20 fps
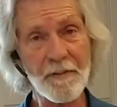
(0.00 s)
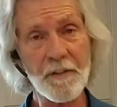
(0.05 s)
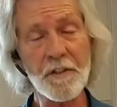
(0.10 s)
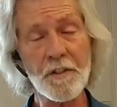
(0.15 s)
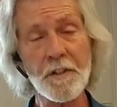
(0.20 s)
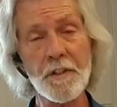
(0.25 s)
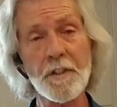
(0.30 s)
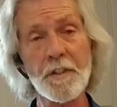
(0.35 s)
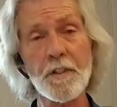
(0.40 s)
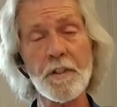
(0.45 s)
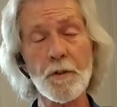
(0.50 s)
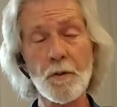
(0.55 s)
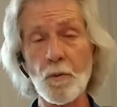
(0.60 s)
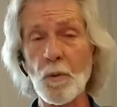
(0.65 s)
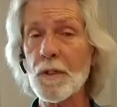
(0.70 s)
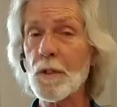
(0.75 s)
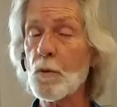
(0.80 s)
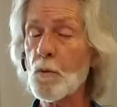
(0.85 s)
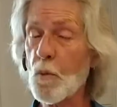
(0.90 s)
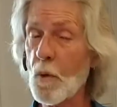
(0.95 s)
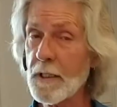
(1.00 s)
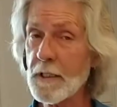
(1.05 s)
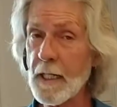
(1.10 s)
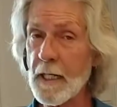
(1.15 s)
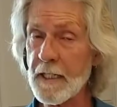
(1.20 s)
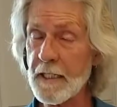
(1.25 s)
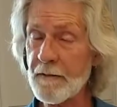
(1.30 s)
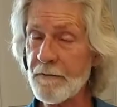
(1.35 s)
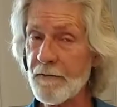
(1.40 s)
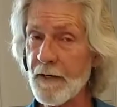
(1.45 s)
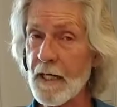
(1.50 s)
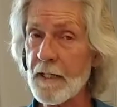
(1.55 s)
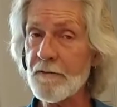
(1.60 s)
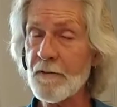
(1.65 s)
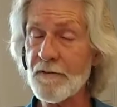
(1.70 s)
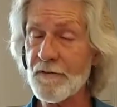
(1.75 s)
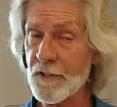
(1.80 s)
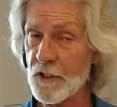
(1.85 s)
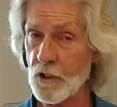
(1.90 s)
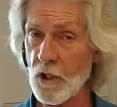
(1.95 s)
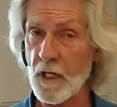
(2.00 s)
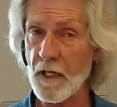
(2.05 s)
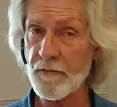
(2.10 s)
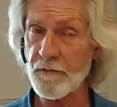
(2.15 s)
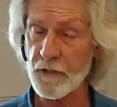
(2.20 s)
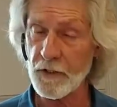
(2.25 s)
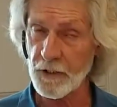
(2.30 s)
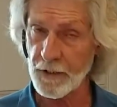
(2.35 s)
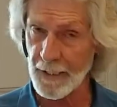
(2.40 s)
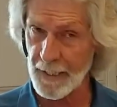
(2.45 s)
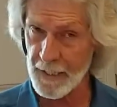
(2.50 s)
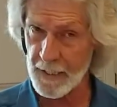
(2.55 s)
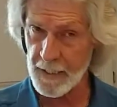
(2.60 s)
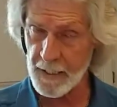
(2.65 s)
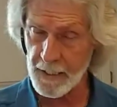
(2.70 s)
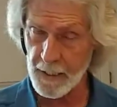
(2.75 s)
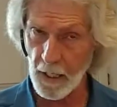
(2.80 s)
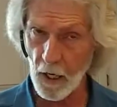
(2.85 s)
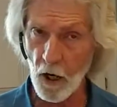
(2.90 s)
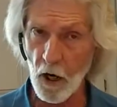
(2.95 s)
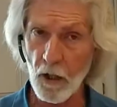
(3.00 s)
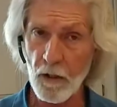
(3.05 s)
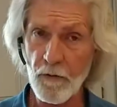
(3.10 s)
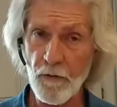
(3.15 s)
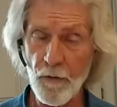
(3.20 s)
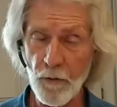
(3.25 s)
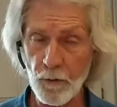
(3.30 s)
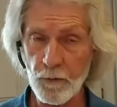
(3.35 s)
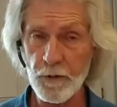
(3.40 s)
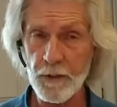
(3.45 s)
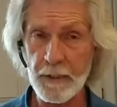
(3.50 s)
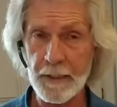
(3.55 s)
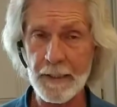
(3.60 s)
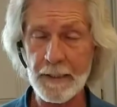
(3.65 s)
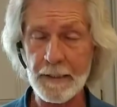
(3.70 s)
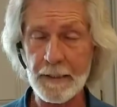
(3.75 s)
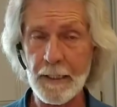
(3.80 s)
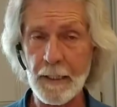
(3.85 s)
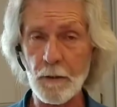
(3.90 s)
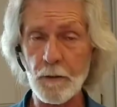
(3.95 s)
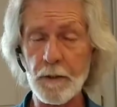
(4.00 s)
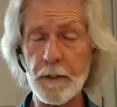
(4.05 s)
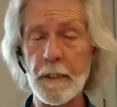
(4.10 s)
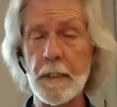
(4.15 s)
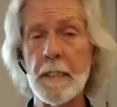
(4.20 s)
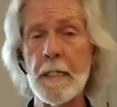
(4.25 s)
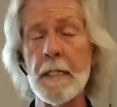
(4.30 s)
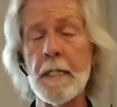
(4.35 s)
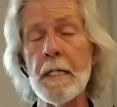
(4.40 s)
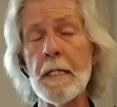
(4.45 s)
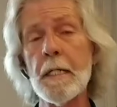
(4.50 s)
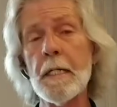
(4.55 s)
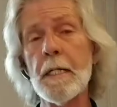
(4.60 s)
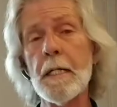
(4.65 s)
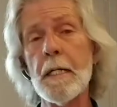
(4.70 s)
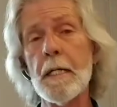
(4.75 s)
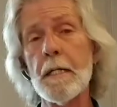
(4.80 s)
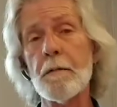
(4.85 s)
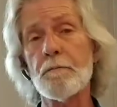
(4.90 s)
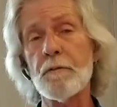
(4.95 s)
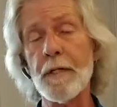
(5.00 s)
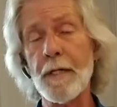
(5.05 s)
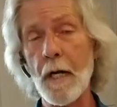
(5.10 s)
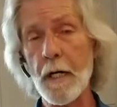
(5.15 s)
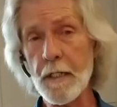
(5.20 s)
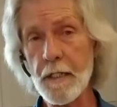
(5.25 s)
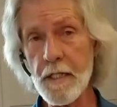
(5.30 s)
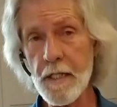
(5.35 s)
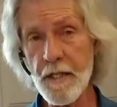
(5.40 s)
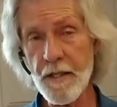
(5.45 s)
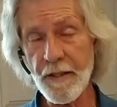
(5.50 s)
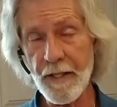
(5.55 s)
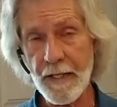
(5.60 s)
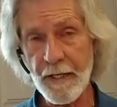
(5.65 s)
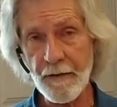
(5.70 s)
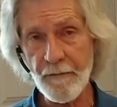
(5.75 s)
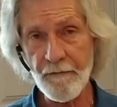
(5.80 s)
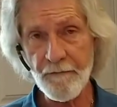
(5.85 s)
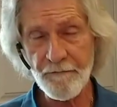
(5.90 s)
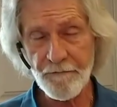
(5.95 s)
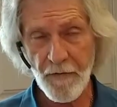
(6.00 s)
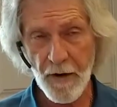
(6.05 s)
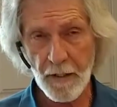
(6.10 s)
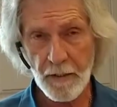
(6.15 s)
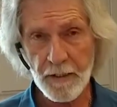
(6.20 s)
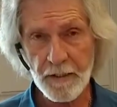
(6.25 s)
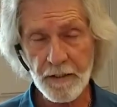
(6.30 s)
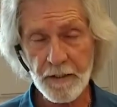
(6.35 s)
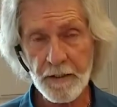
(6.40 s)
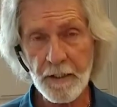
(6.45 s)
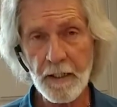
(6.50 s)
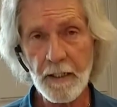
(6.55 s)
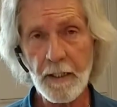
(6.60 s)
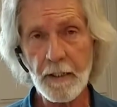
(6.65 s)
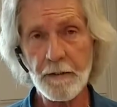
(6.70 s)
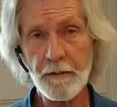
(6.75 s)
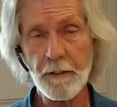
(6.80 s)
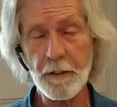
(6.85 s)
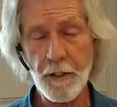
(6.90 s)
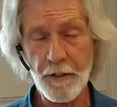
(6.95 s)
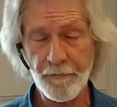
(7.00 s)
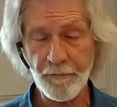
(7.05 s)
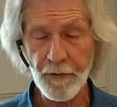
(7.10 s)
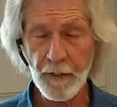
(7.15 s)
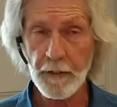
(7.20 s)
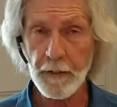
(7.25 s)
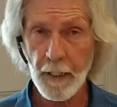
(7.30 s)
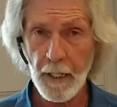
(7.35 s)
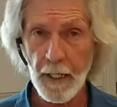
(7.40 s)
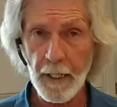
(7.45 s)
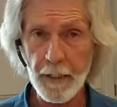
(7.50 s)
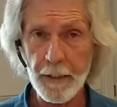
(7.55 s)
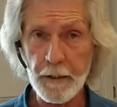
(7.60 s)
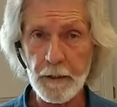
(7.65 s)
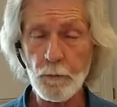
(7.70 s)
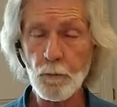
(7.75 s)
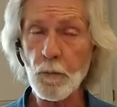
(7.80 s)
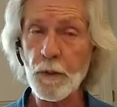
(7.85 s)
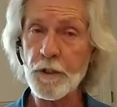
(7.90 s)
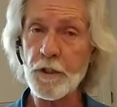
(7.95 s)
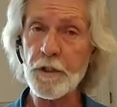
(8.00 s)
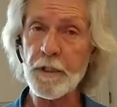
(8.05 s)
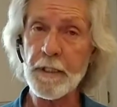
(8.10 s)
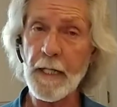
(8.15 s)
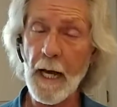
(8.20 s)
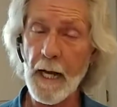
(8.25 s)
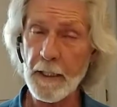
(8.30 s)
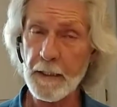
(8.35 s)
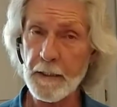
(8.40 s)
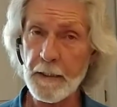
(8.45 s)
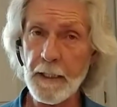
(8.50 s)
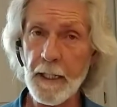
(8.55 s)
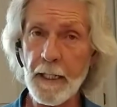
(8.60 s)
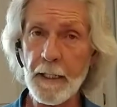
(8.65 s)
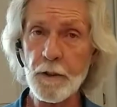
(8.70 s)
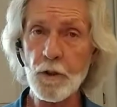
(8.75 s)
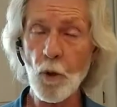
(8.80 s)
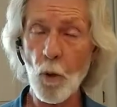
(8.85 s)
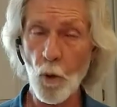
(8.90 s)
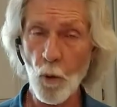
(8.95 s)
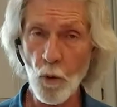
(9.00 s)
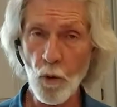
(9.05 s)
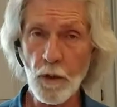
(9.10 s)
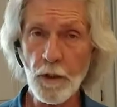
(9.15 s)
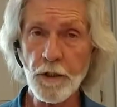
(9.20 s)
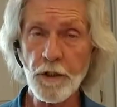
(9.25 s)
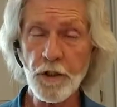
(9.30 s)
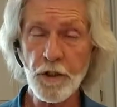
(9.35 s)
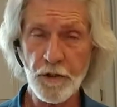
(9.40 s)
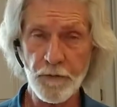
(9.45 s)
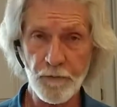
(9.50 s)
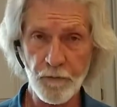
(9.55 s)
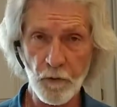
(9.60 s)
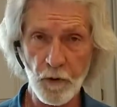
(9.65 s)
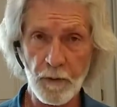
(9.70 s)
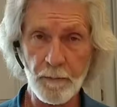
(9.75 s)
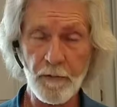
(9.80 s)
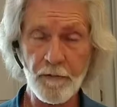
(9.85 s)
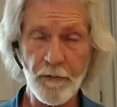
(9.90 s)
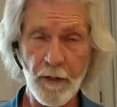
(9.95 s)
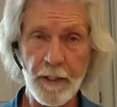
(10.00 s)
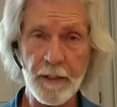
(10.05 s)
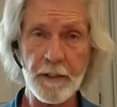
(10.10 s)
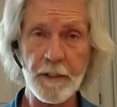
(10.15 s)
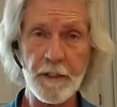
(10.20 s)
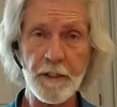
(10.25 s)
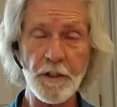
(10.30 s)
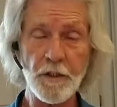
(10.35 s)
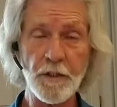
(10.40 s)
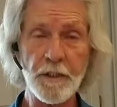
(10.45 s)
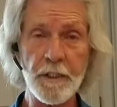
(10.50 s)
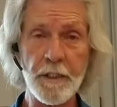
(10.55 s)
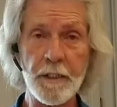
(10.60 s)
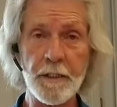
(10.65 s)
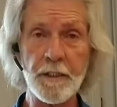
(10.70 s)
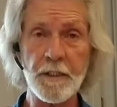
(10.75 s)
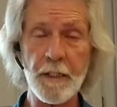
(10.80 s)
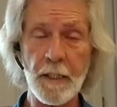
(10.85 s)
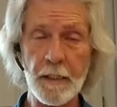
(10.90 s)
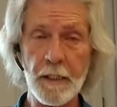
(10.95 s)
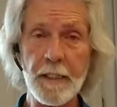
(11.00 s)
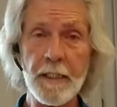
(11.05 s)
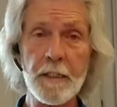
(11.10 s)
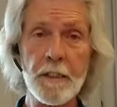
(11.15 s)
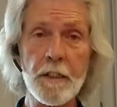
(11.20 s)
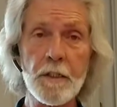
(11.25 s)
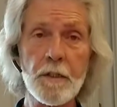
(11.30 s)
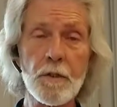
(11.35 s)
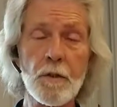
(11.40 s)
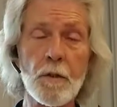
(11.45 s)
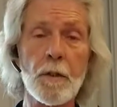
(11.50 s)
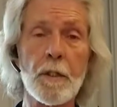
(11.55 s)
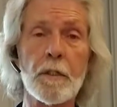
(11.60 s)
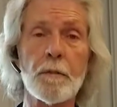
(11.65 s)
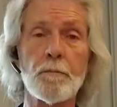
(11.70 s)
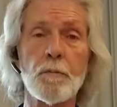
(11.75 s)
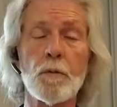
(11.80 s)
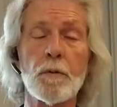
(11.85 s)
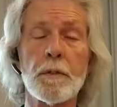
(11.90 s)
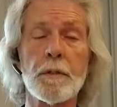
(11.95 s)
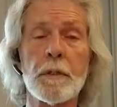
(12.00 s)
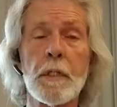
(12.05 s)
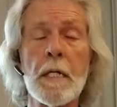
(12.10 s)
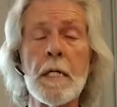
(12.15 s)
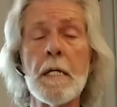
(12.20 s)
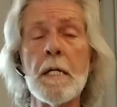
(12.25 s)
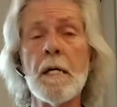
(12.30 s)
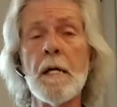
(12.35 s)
versus the $21.95 of softener, taking all of those things out. Regarding the ferrous or the ferric iron, which is the oxidized orange form of iron that you see settling into the toilet bowls,